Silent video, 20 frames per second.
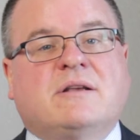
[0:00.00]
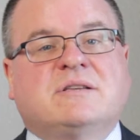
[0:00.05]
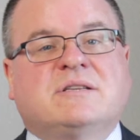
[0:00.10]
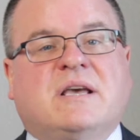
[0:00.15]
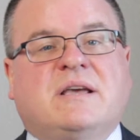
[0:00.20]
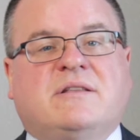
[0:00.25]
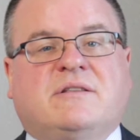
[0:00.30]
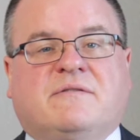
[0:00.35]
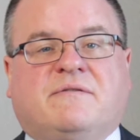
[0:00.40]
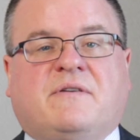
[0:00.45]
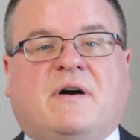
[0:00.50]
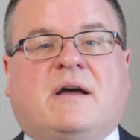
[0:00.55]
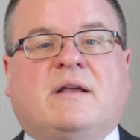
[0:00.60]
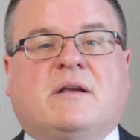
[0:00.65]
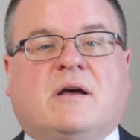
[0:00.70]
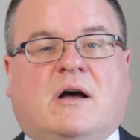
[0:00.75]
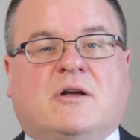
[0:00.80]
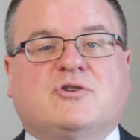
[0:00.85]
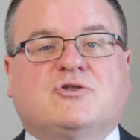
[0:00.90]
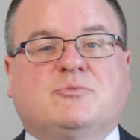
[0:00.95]
does a
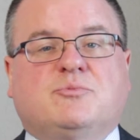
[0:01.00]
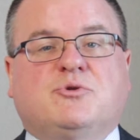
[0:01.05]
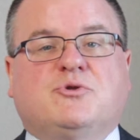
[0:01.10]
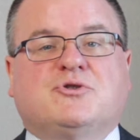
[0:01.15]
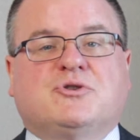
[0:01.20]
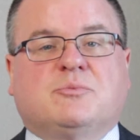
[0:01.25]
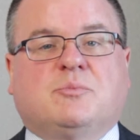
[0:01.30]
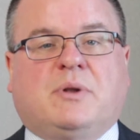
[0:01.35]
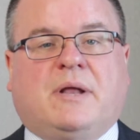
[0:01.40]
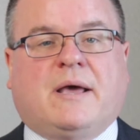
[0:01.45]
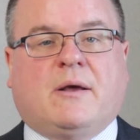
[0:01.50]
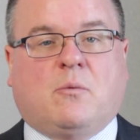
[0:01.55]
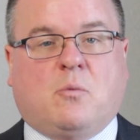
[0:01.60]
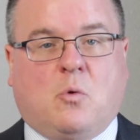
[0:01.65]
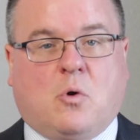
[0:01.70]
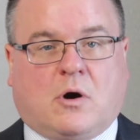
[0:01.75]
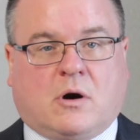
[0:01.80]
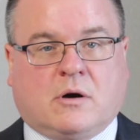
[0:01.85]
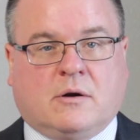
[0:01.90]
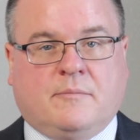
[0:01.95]
defined contribution plan
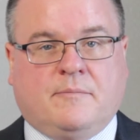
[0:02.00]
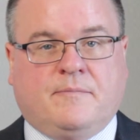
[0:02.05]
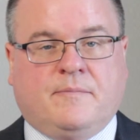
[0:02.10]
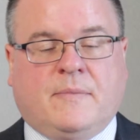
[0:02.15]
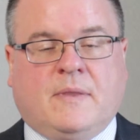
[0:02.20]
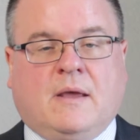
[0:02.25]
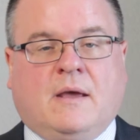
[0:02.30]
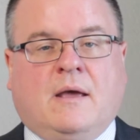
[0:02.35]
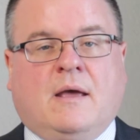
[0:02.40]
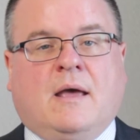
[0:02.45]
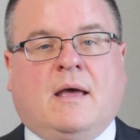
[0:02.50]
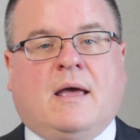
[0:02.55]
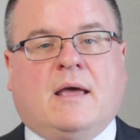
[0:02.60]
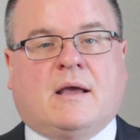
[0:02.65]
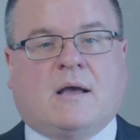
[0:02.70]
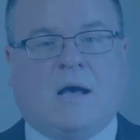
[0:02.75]
work? A